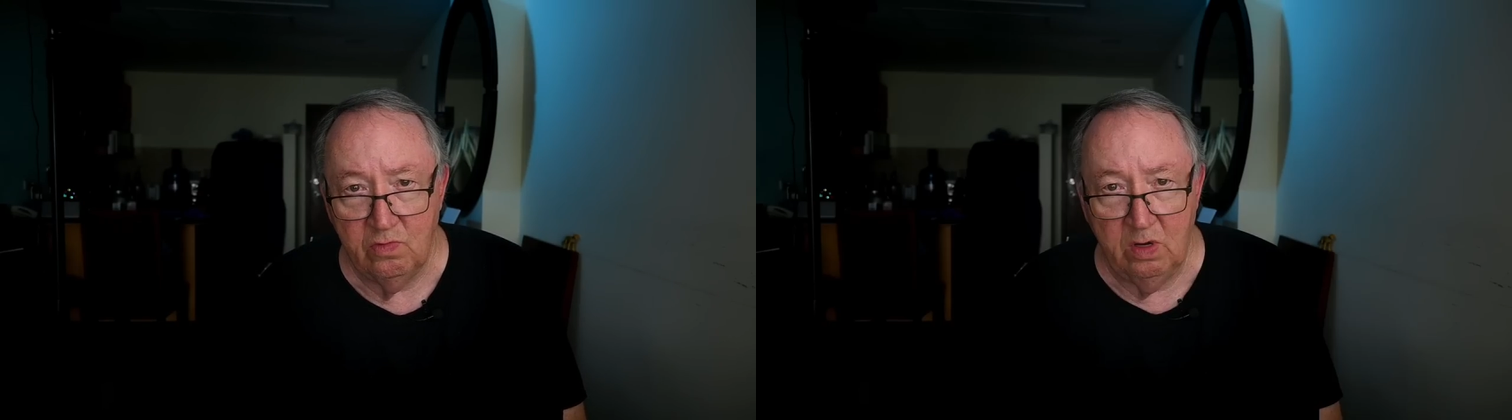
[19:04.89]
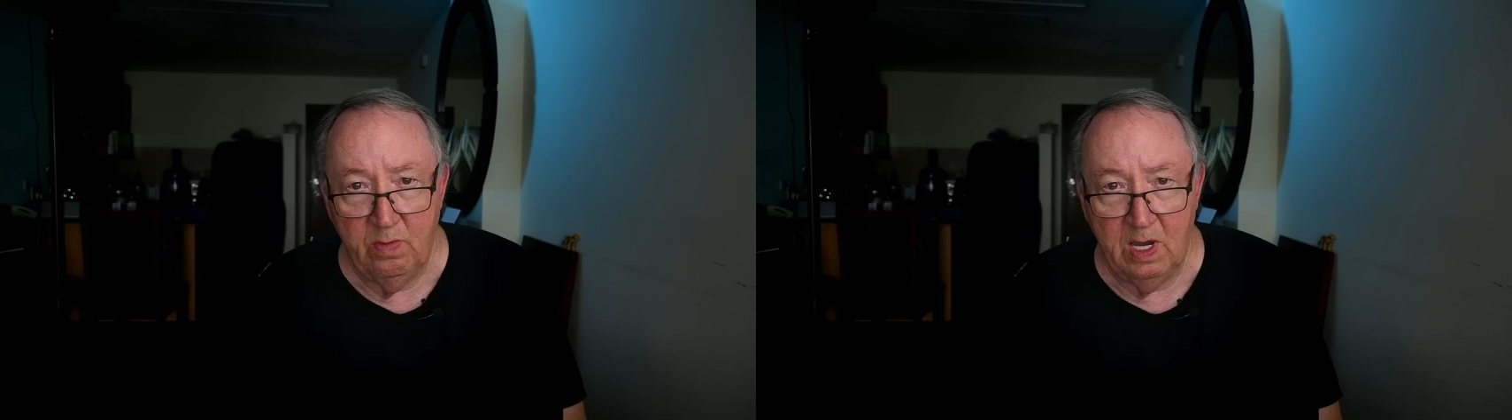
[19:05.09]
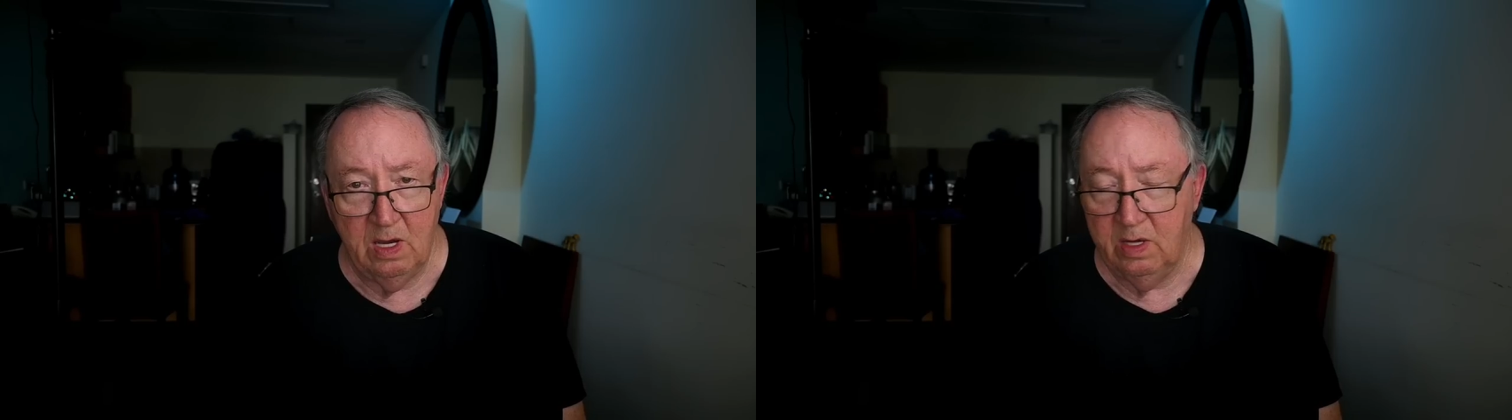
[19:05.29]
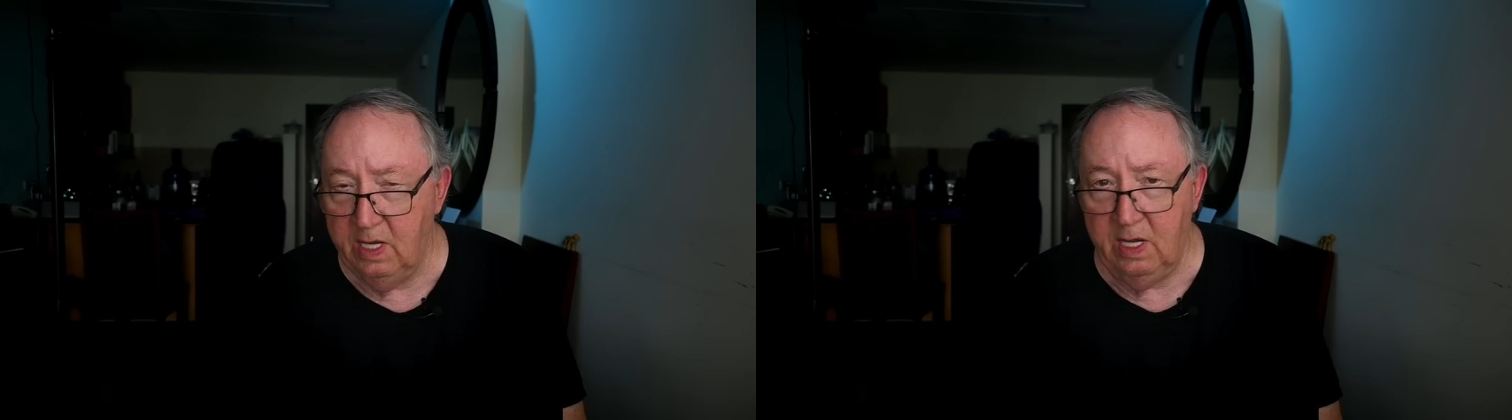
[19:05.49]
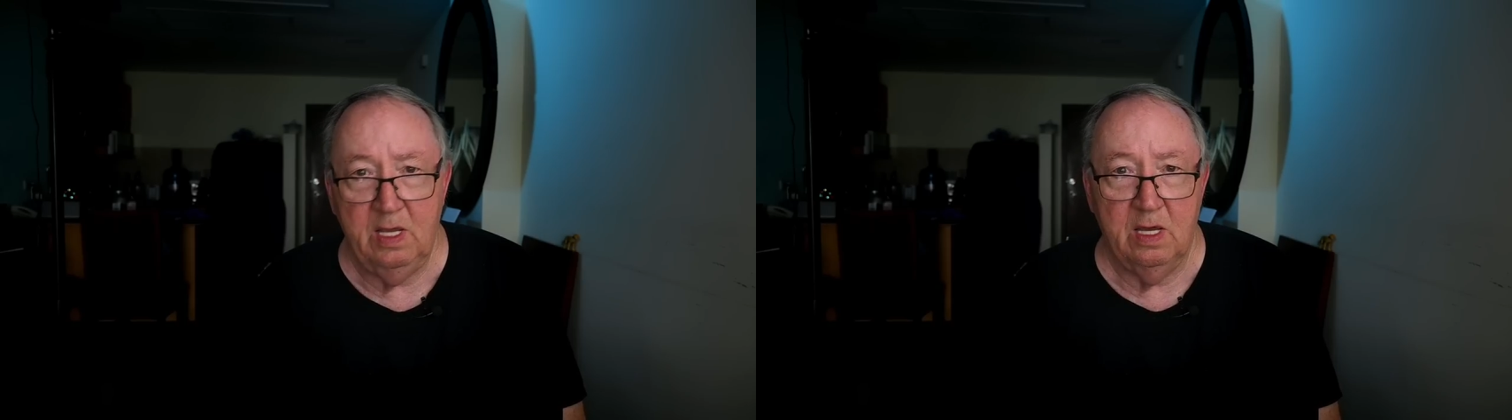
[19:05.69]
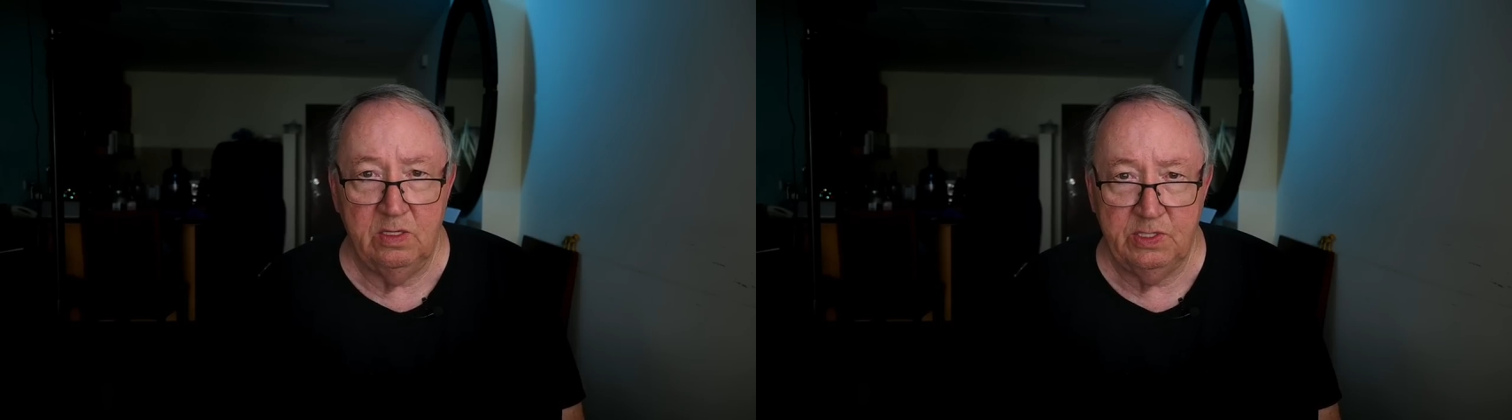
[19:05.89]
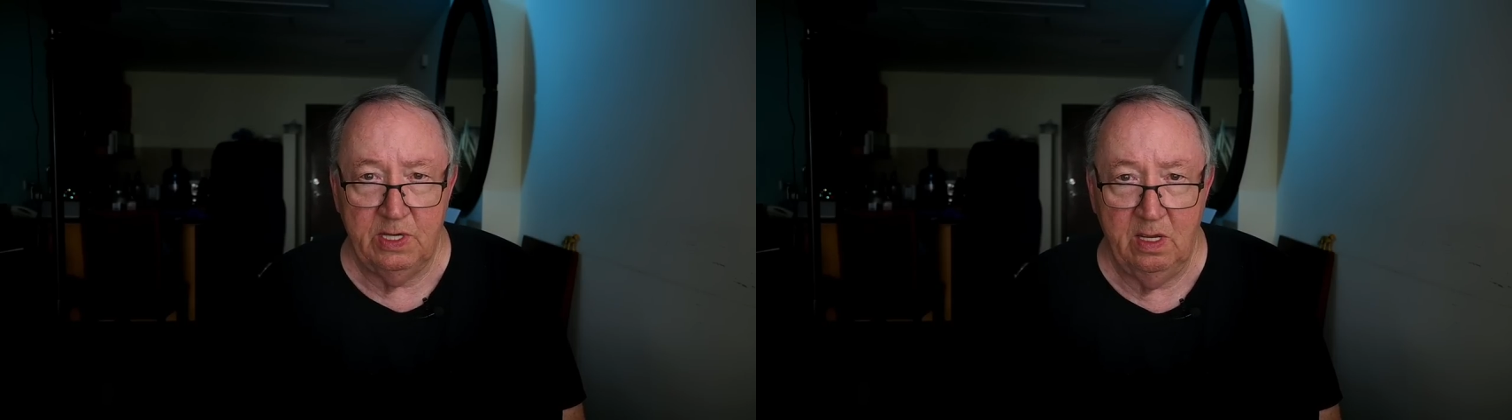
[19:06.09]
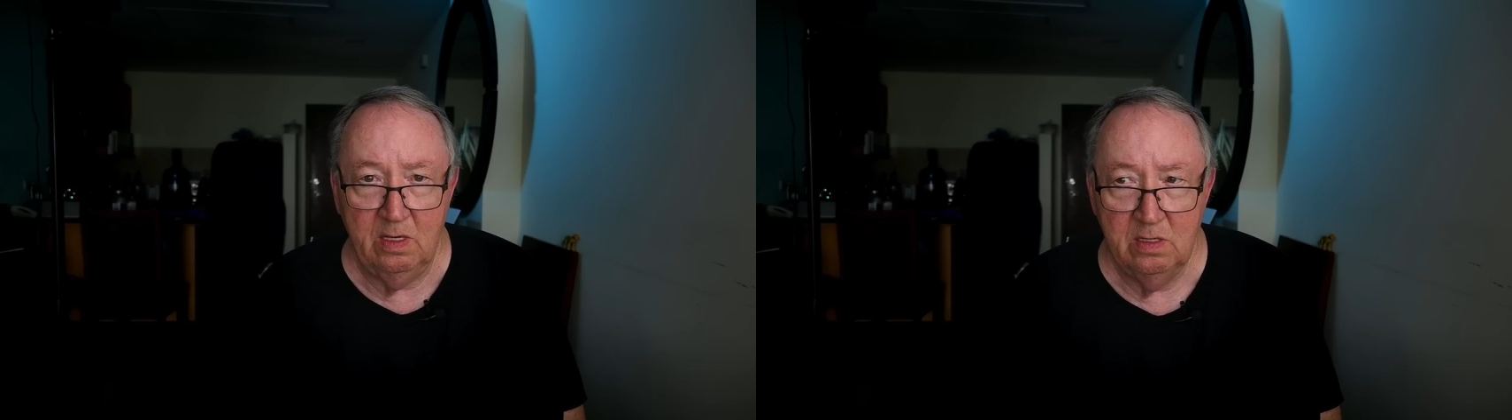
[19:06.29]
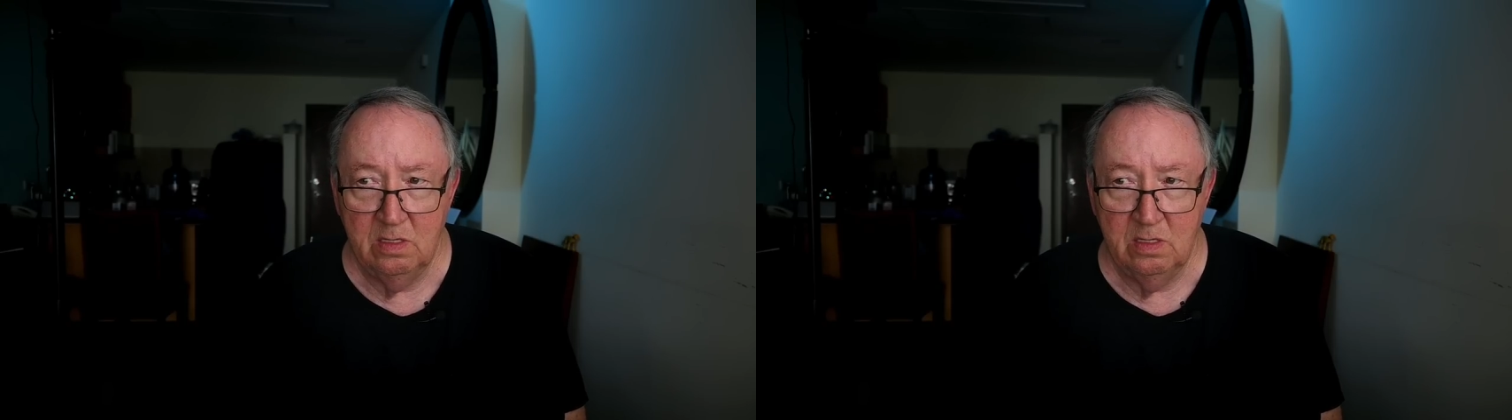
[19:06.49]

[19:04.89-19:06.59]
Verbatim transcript: ribeye or any kind of steak.